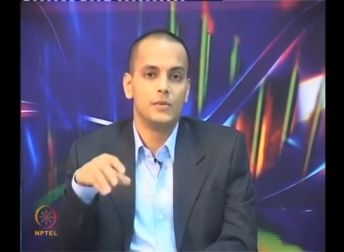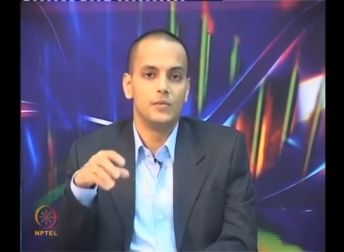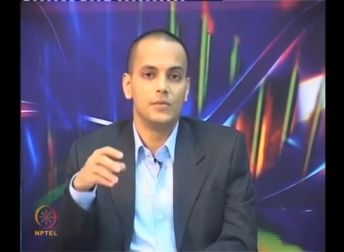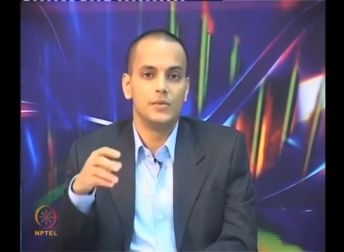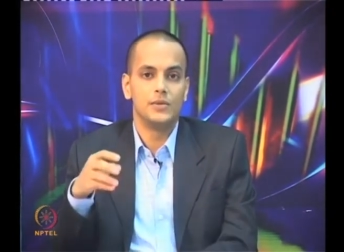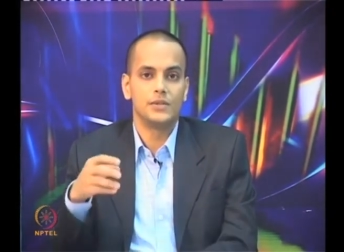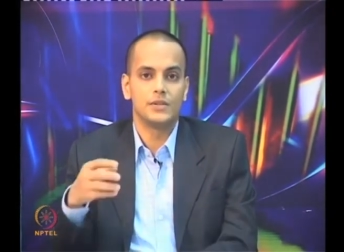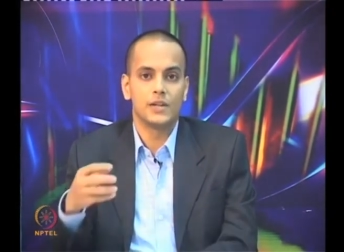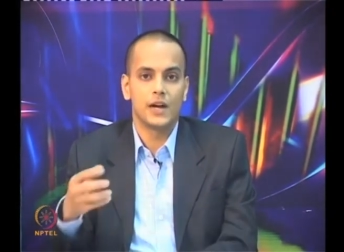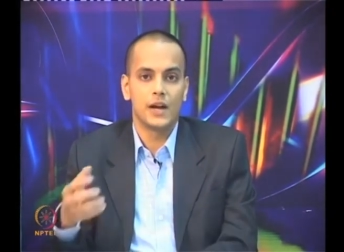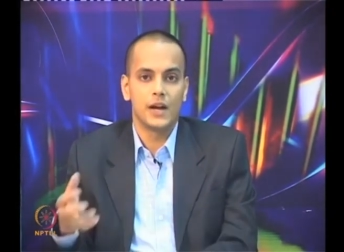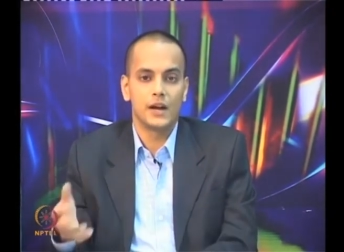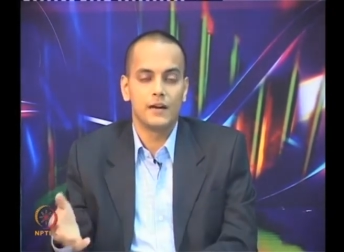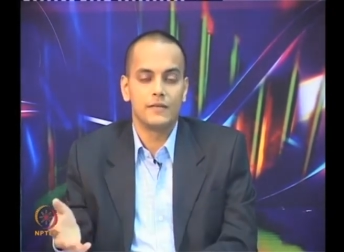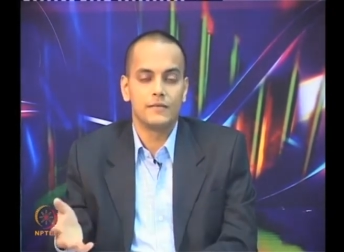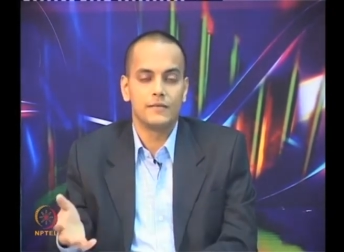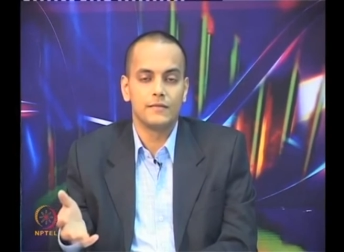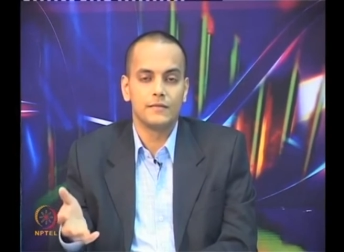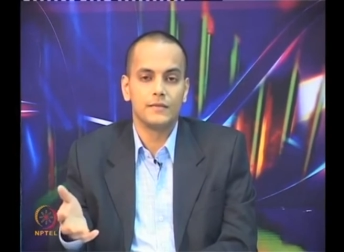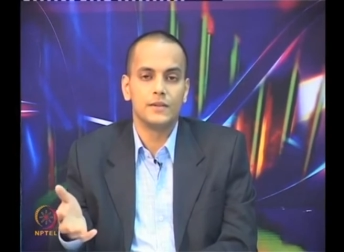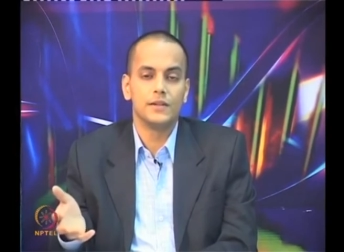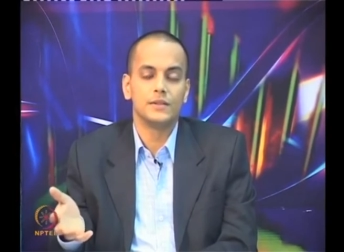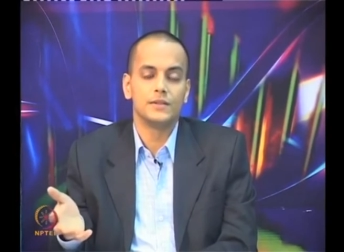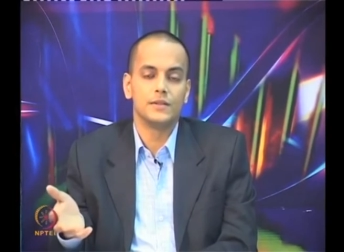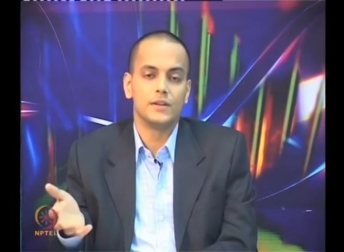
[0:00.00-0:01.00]
which I
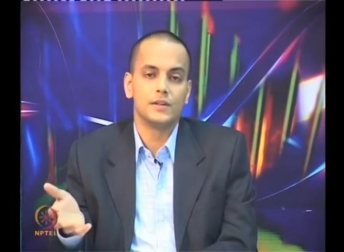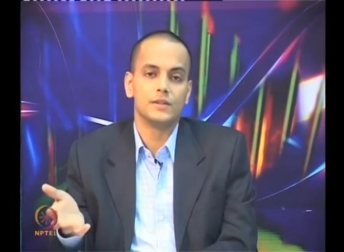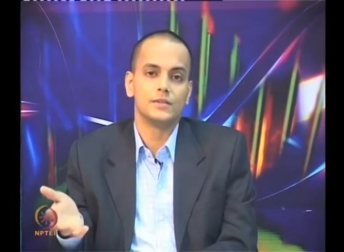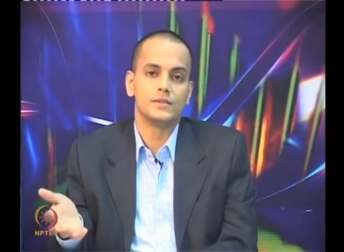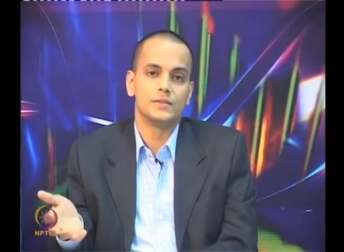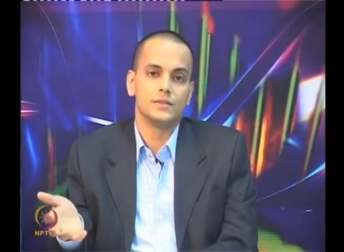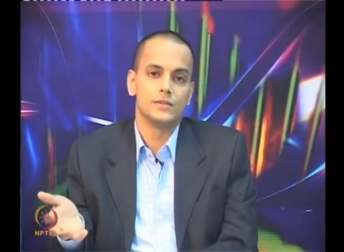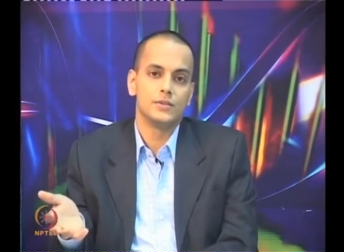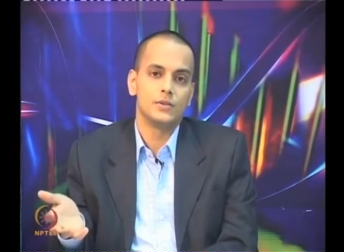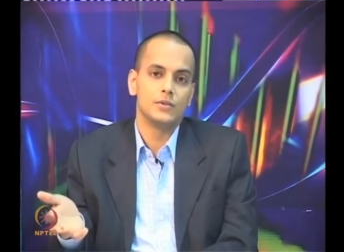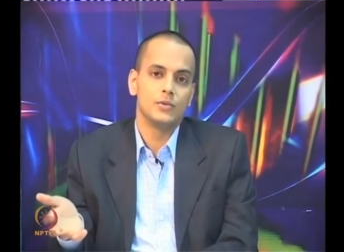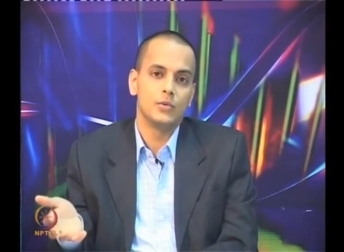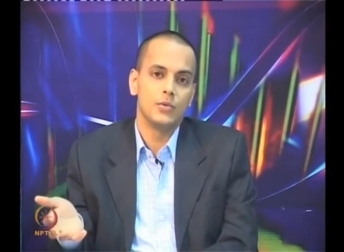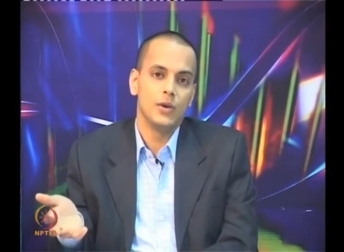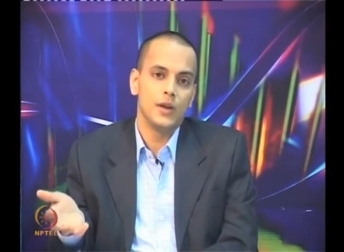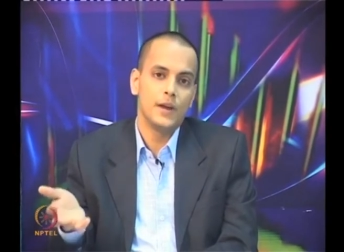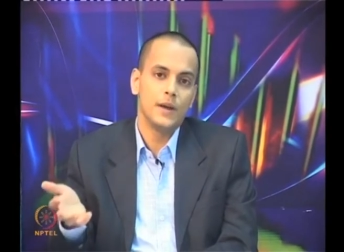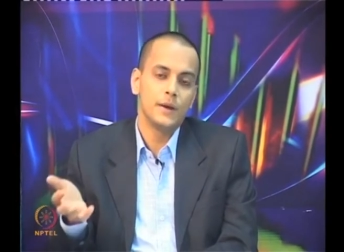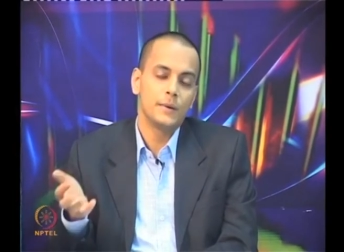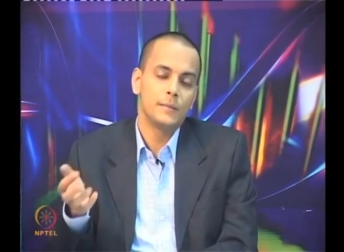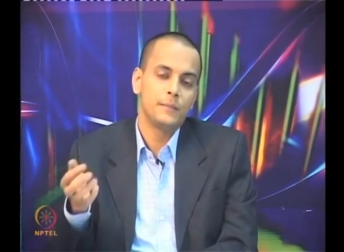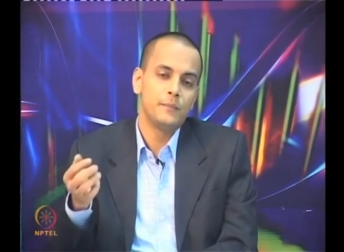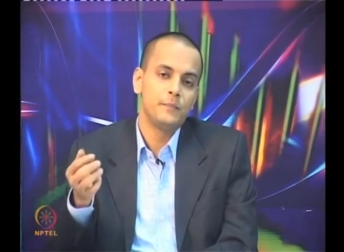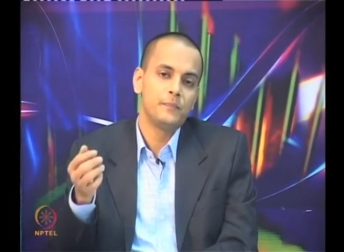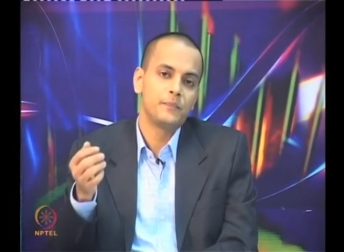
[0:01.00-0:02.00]
have discussed
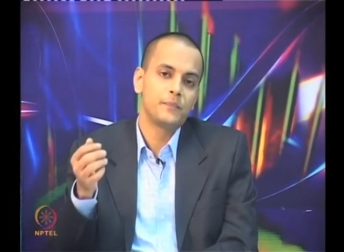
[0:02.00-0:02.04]
today